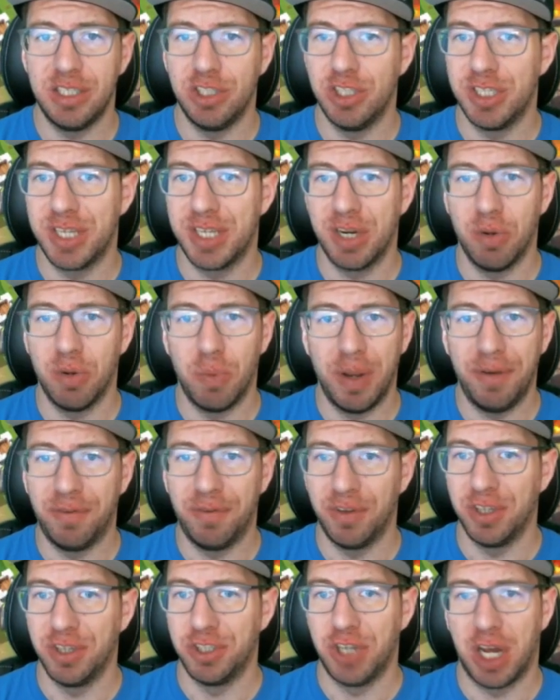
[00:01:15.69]
You just gotta wait
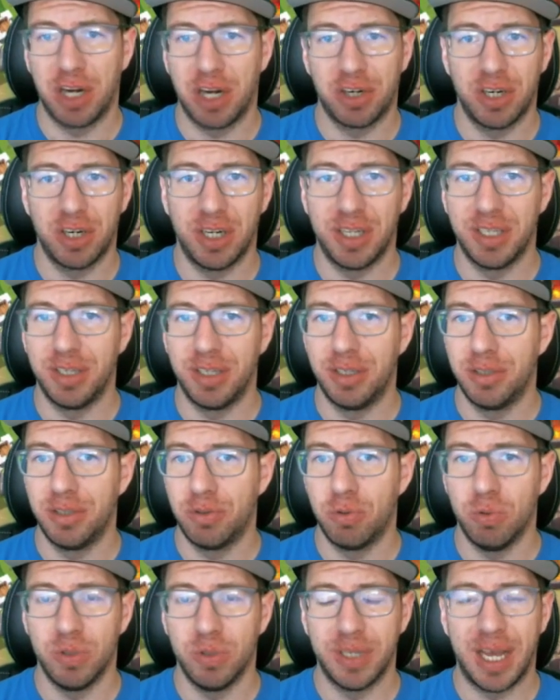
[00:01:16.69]
for the chakra
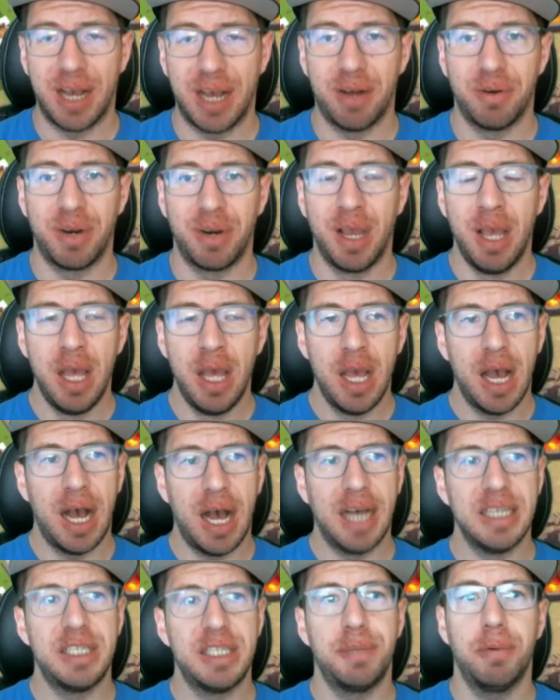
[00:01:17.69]
cooldown.
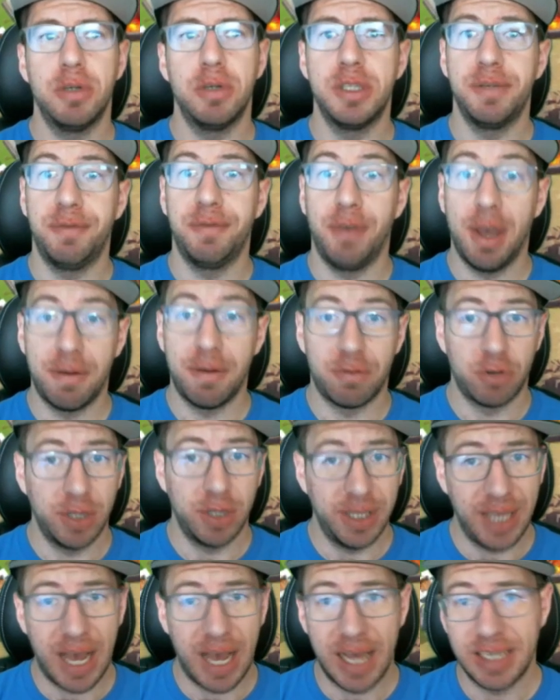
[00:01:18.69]
I suppose if you have a
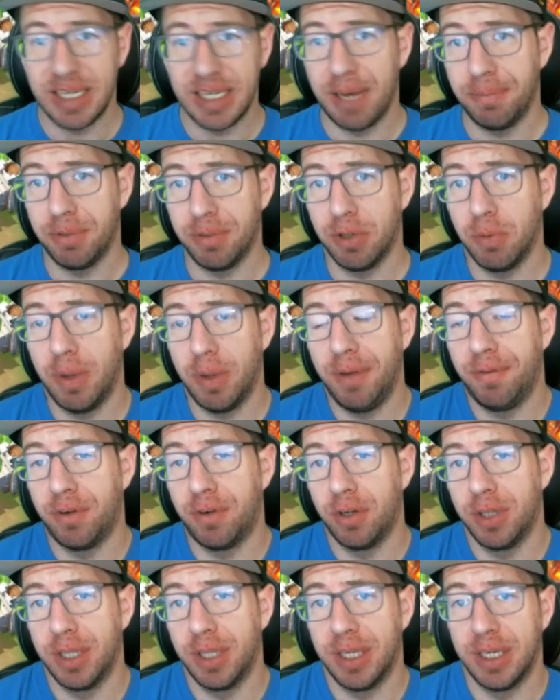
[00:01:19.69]
really high tempo, wait
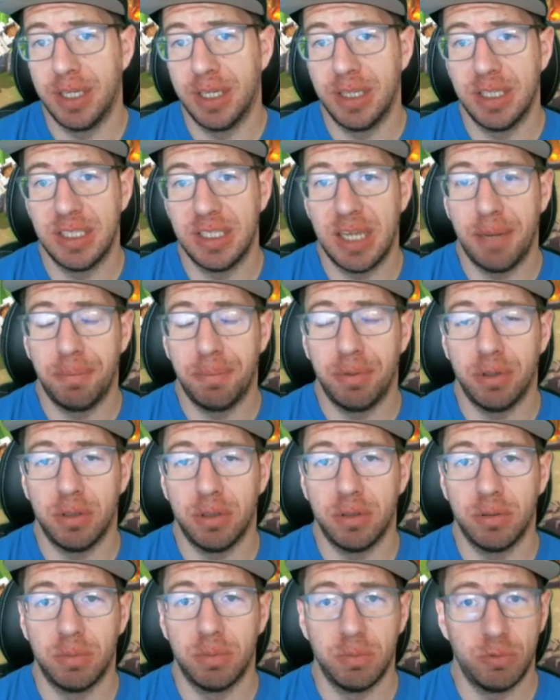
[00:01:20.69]
for the
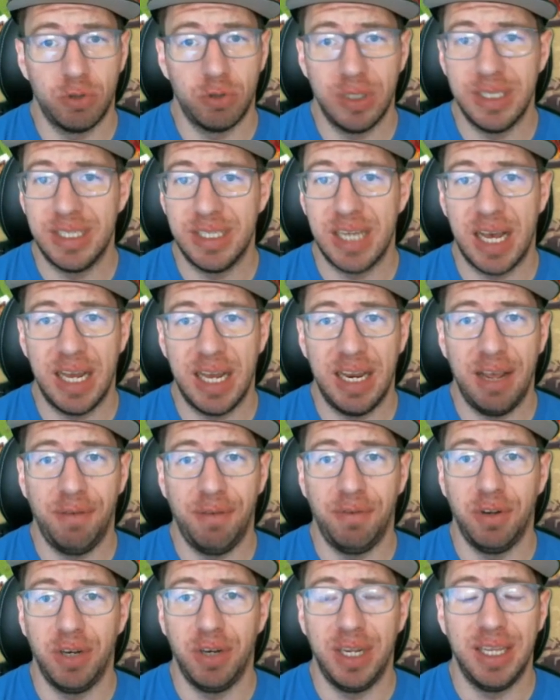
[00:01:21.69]
tempo reset
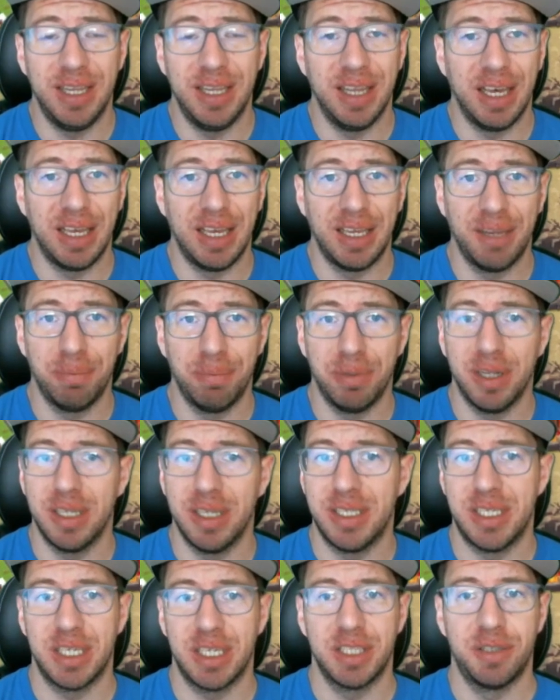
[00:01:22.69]
if you need like
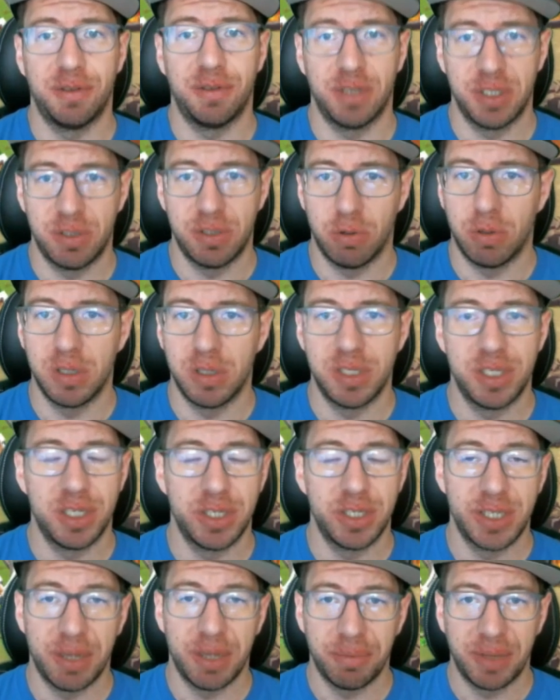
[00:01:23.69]
+6 for swords
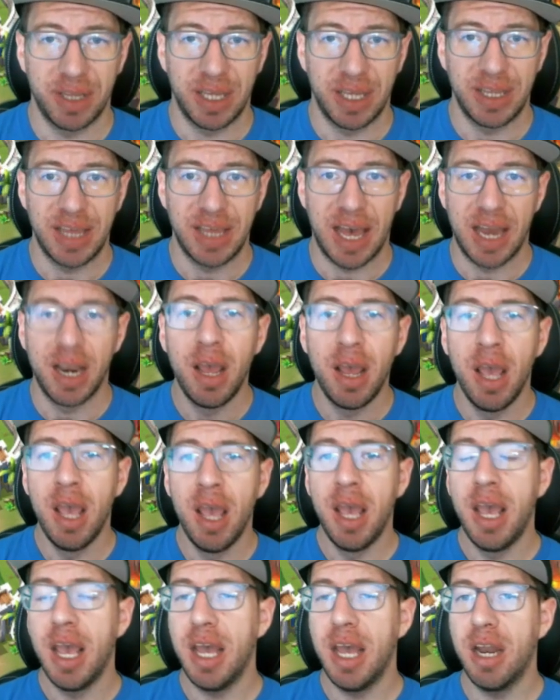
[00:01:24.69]
or something like that.
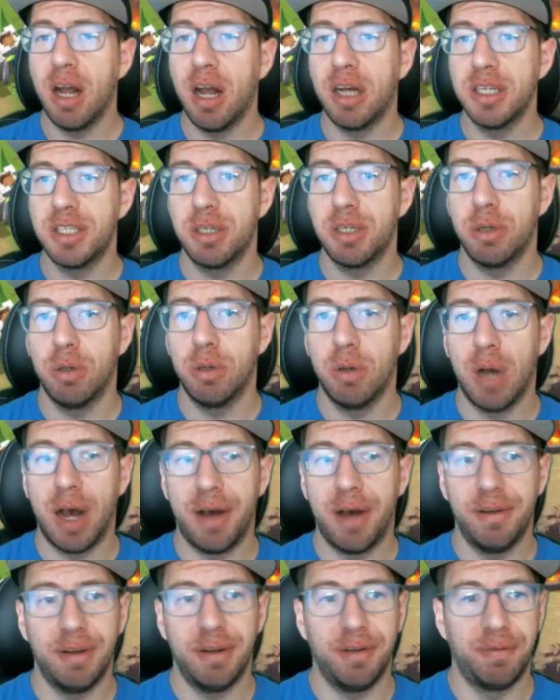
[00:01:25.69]
And also,
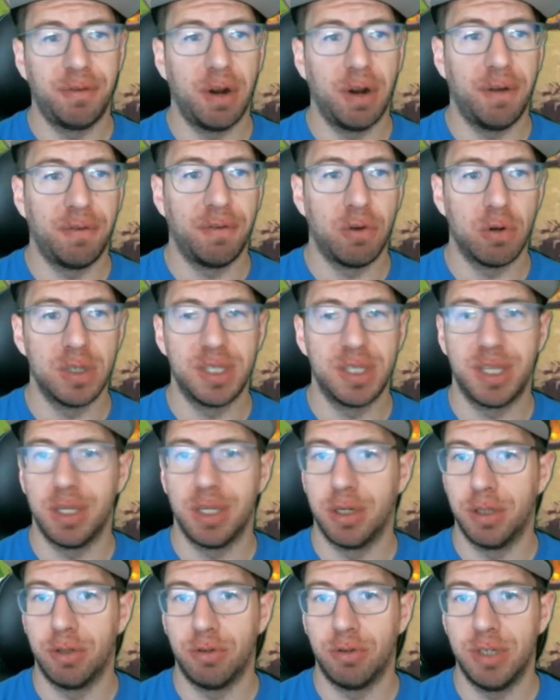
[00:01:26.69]
of course,
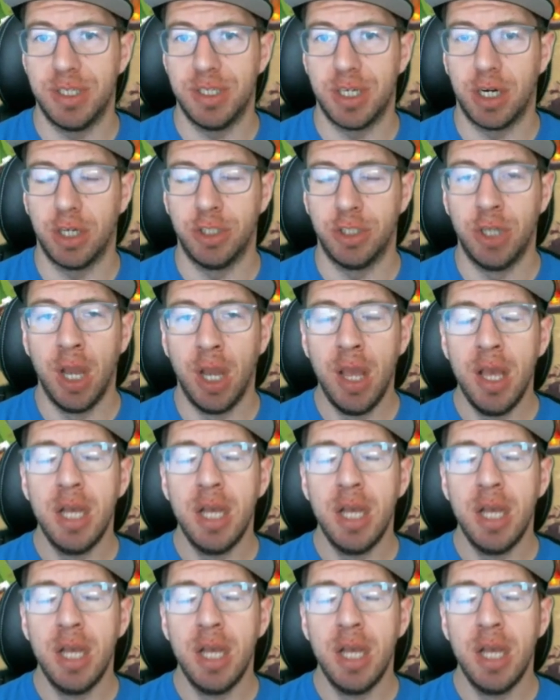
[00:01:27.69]
the research.